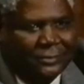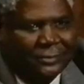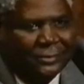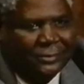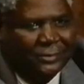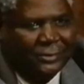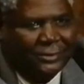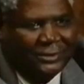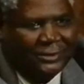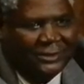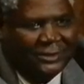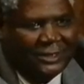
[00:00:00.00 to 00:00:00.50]
You
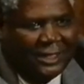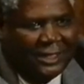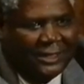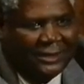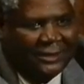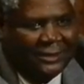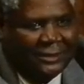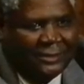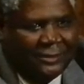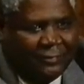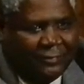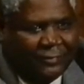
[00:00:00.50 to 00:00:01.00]
see that?
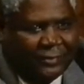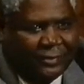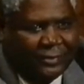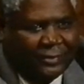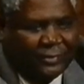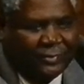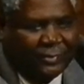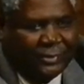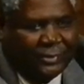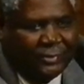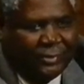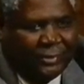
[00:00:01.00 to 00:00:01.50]
The
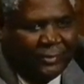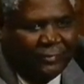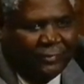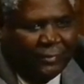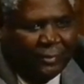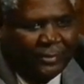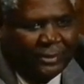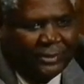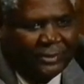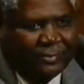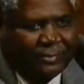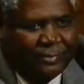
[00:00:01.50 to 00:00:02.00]
difference between
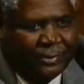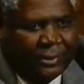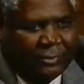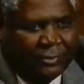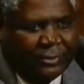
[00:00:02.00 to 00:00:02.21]
former Zebra.